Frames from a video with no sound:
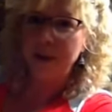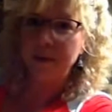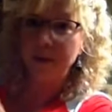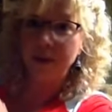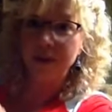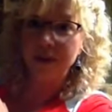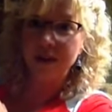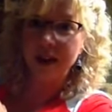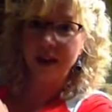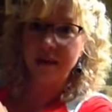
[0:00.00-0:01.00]
both of
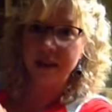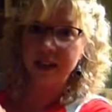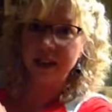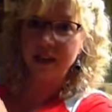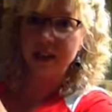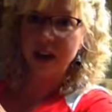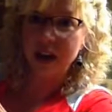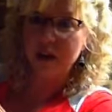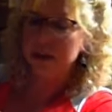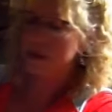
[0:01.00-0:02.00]
them in their
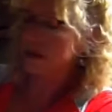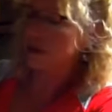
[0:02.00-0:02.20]
jobs.